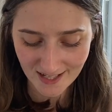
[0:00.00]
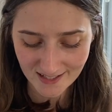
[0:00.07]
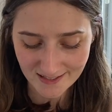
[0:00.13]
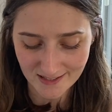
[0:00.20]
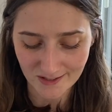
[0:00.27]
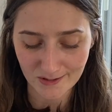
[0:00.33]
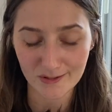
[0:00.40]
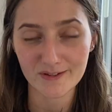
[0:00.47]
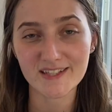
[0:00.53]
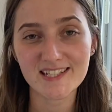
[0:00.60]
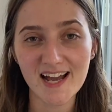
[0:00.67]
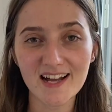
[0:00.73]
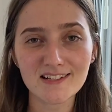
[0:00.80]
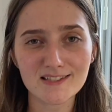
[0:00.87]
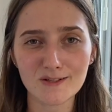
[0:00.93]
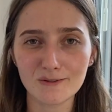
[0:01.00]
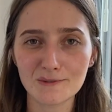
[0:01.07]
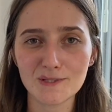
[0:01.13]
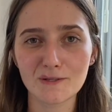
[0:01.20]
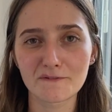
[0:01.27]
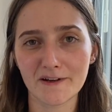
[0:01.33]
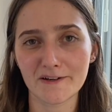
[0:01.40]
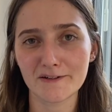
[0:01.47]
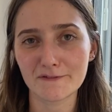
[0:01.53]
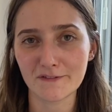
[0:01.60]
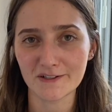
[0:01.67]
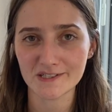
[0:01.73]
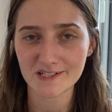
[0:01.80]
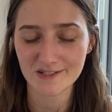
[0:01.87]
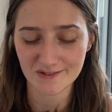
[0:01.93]
So the tags are also very
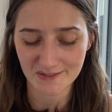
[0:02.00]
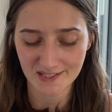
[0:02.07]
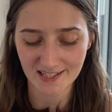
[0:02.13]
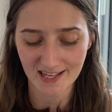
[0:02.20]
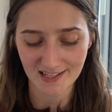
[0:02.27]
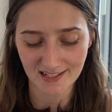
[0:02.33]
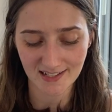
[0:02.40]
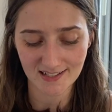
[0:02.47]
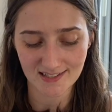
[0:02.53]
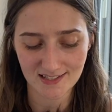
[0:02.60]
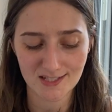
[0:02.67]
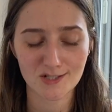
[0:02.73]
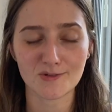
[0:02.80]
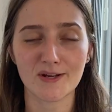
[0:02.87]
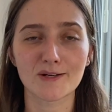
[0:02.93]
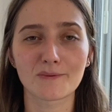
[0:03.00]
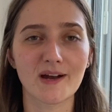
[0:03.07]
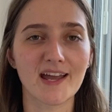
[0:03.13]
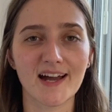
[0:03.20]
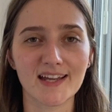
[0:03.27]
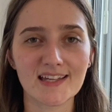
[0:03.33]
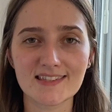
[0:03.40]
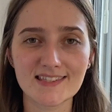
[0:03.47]
functional in that straight away I can